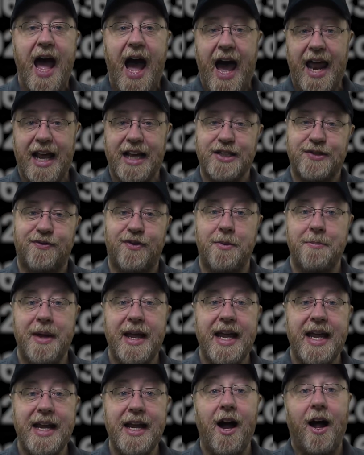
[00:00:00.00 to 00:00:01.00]
And as for
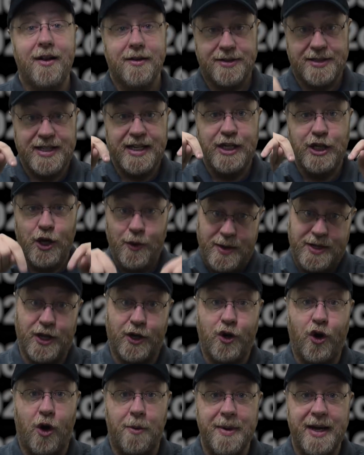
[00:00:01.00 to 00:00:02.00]
me, I'll see you in
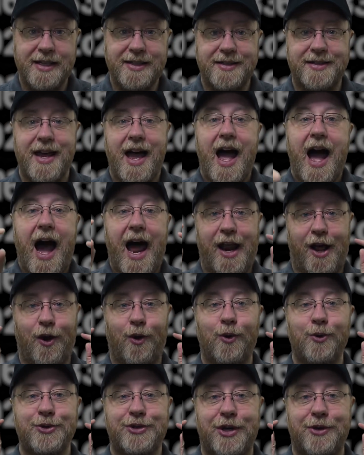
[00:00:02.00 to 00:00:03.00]
the comments, and
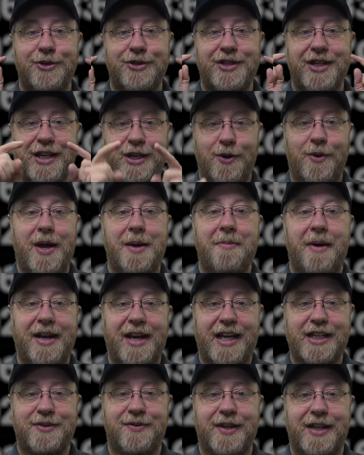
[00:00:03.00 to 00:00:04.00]
I'll also see you in my
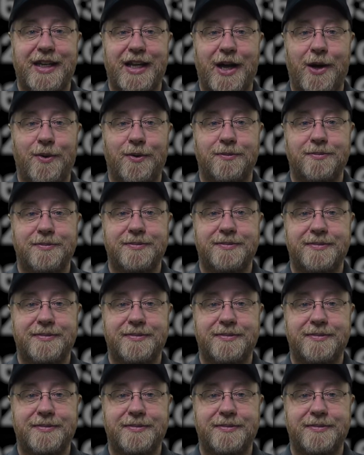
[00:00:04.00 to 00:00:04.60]
next video.